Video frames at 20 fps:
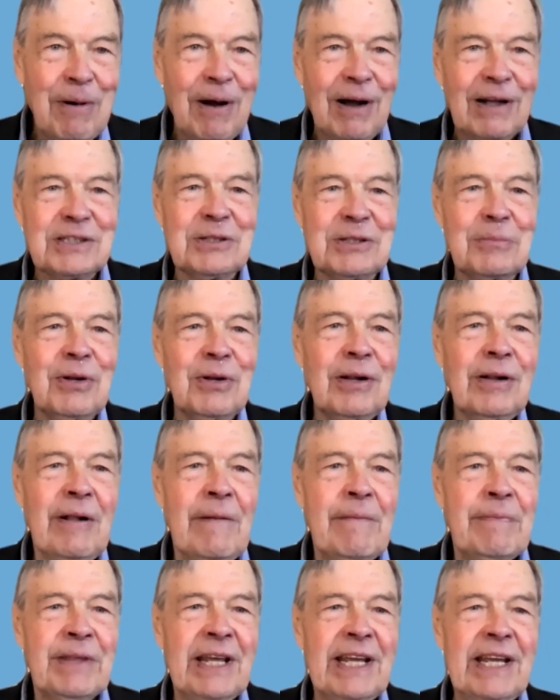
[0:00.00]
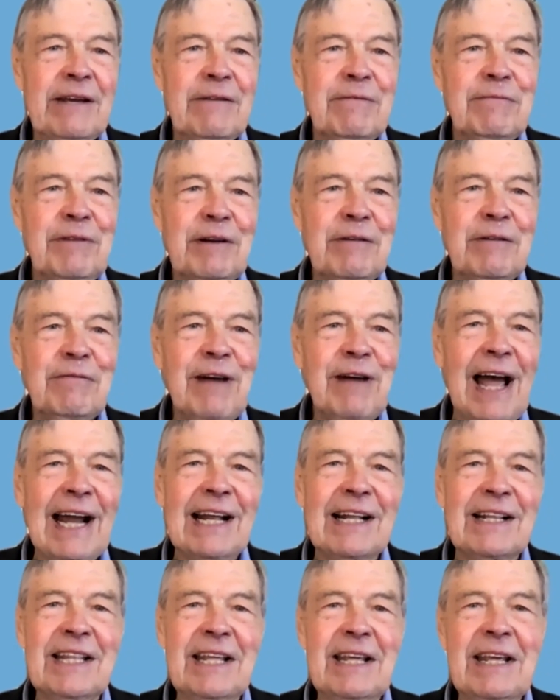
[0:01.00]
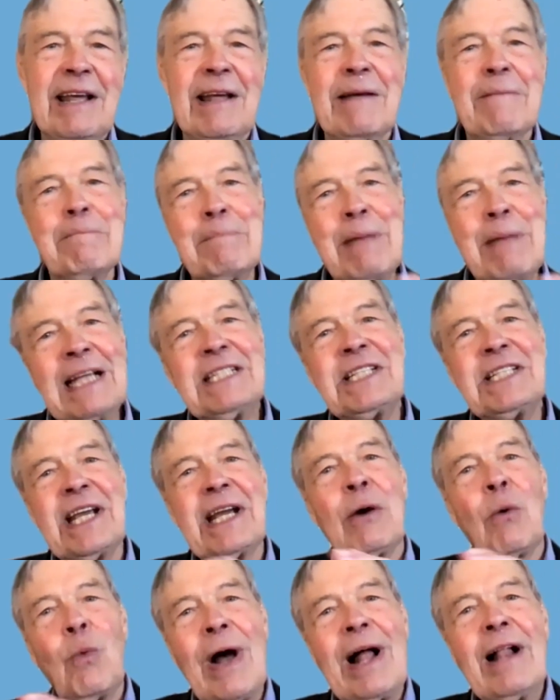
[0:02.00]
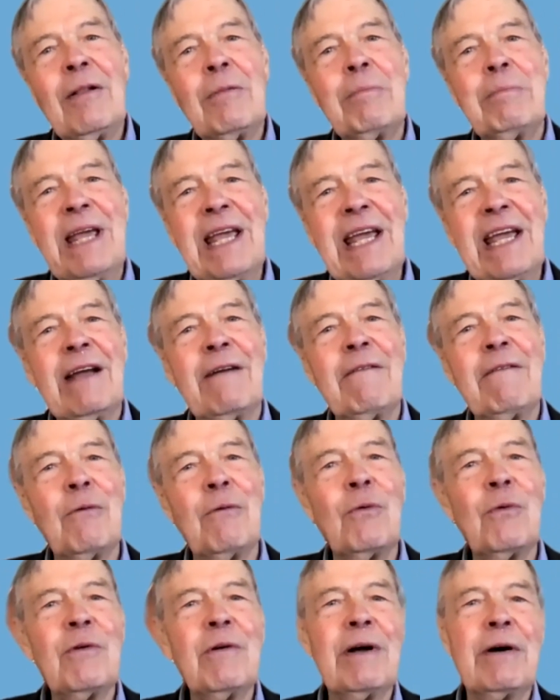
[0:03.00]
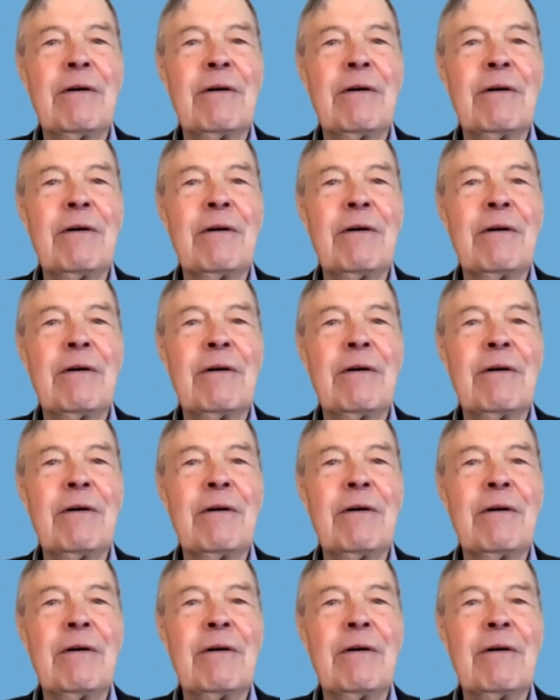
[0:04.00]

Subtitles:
possible if in fact the basic well-being